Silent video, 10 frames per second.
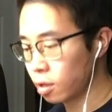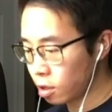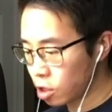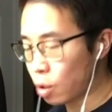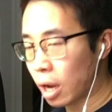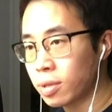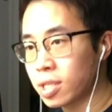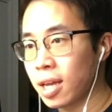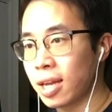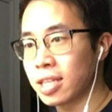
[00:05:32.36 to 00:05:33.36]
So I would
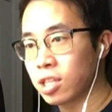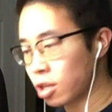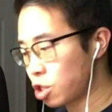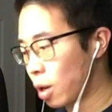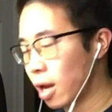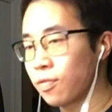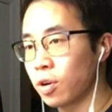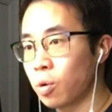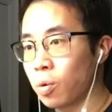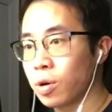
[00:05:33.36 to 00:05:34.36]
say as long as you have a
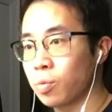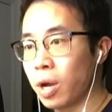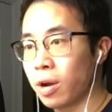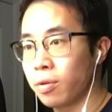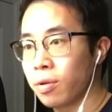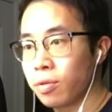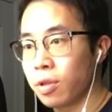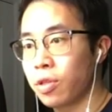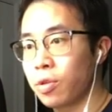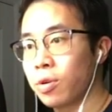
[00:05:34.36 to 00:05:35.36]
chord where the
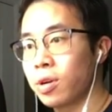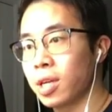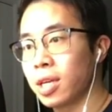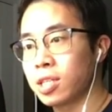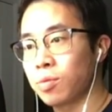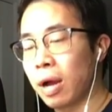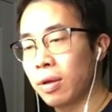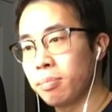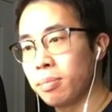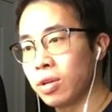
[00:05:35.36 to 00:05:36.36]
third is around
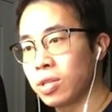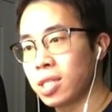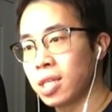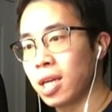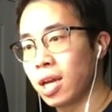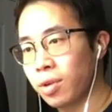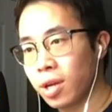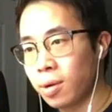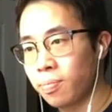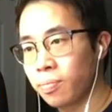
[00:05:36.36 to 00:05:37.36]
the middle C
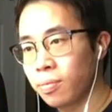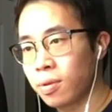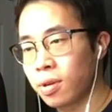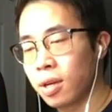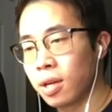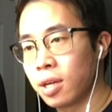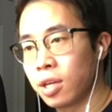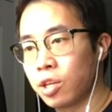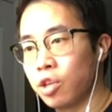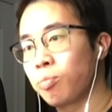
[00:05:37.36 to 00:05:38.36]
area,
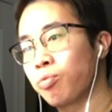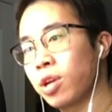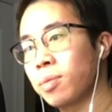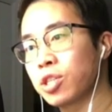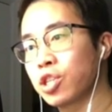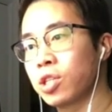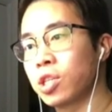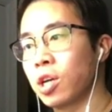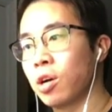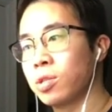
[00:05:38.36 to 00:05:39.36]
you're pretty much good to
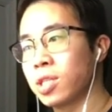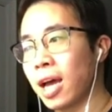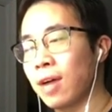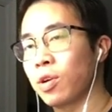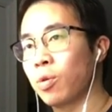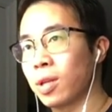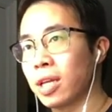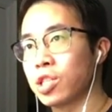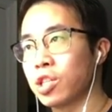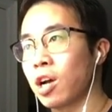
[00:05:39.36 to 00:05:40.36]
go to have a chord
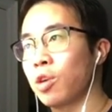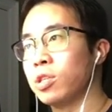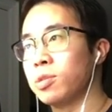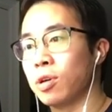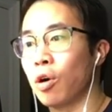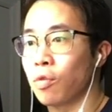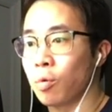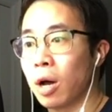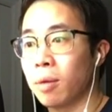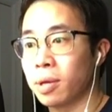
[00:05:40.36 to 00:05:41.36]
that's not going to be
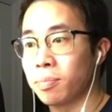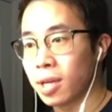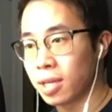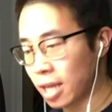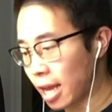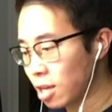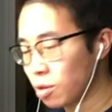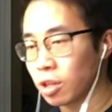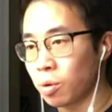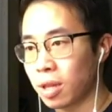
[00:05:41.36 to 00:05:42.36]
overwhelming because any
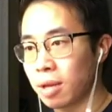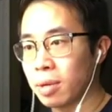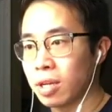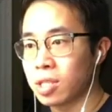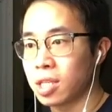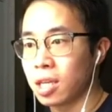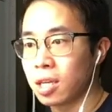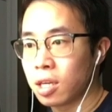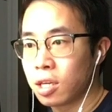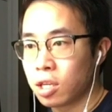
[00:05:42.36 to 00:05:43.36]
lower than middle C,
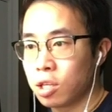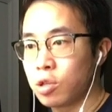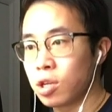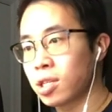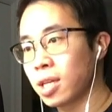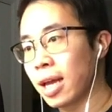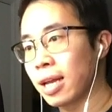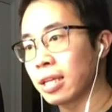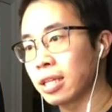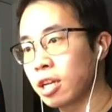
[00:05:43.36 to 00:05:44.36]
you start to get
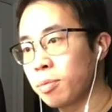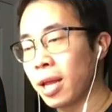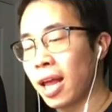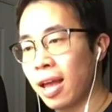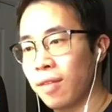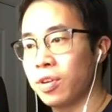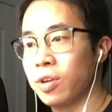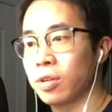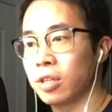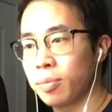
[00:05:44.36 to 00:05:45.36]
a little bit
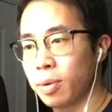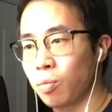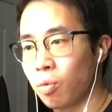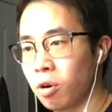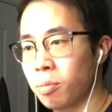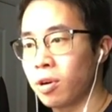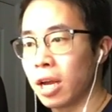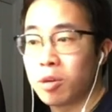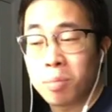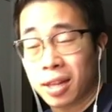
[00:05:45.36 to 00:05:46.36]
heavier, a little bit warmer,
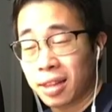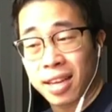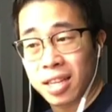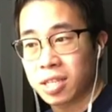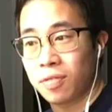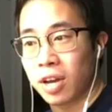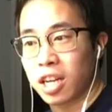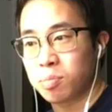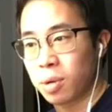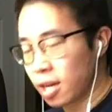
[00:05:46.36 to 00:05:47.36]
and you might like this
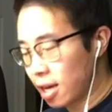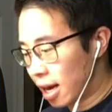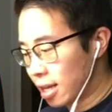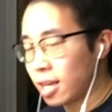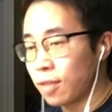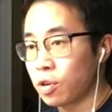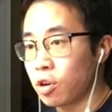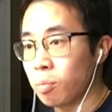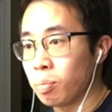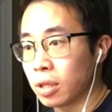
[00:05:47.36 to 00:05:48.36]
effect, but I think if you
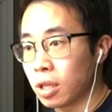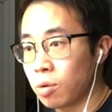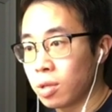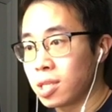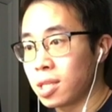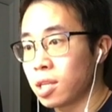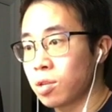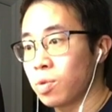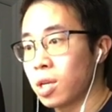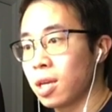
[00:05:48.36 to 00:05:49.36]
go below the
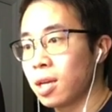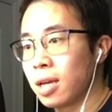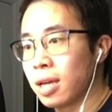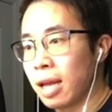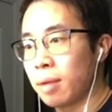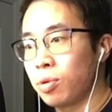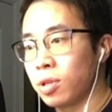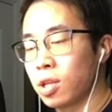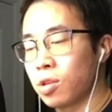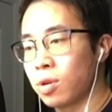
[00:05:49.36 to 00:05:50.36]
C3 and put
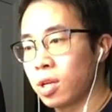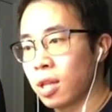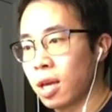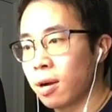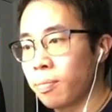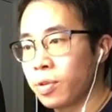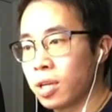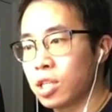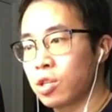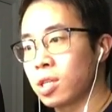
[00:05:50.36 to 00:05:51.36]
the third in there,
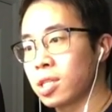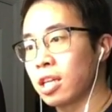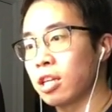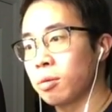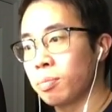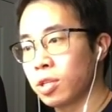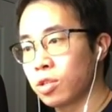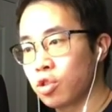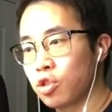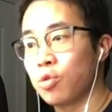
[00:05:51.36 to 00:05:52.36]
it starts to sound a little bit
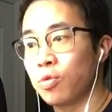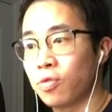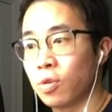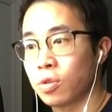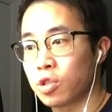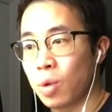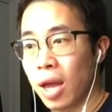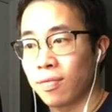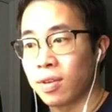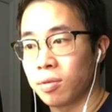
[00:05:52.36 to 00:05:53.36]
too full, too
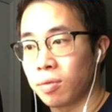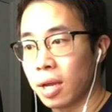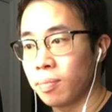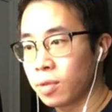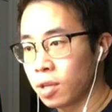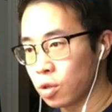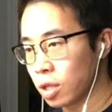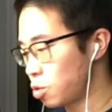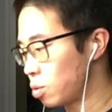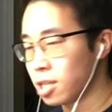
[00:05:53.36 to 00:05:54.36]
heavy, right? So
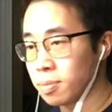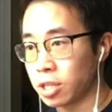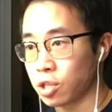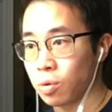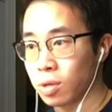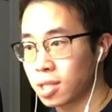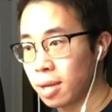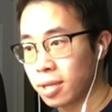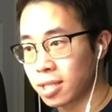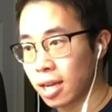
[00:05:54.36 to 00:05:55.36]
let's do a D major chord,
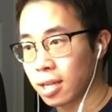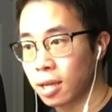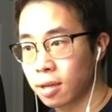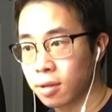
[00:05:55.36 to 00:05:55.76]
same exact thing.